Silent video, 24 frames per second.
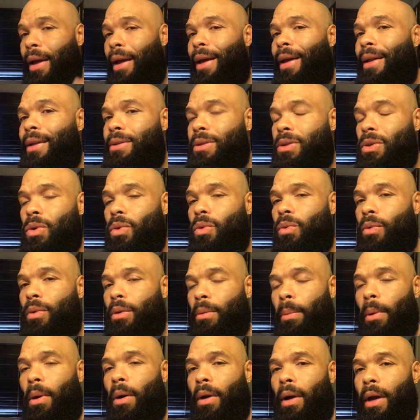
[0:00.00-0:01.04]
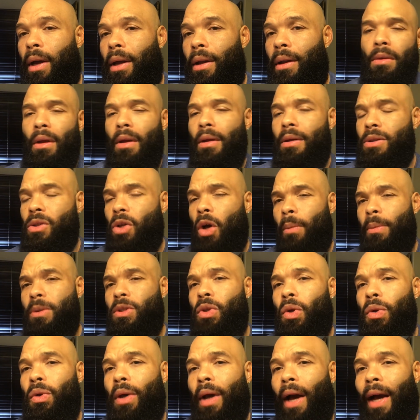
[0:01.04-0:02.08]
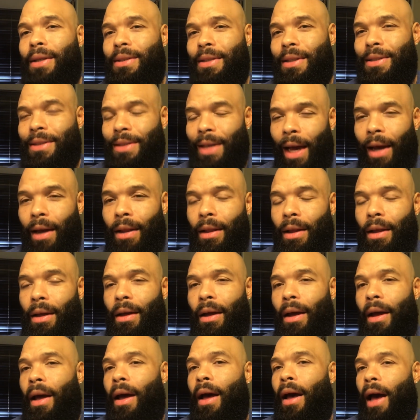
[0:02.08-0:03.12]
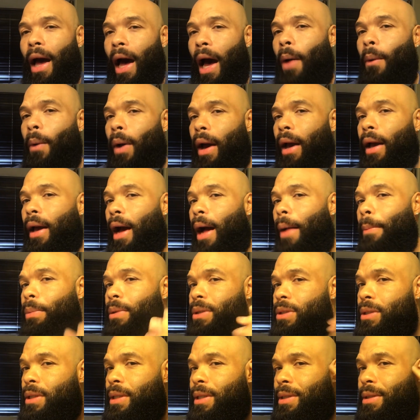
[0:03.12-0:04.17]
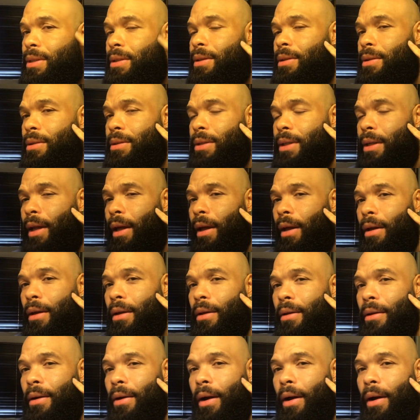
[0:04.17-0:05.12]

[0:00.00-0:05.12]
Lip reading: into the bald head. So I'm gonna show you guys exactly how I accomplished this today.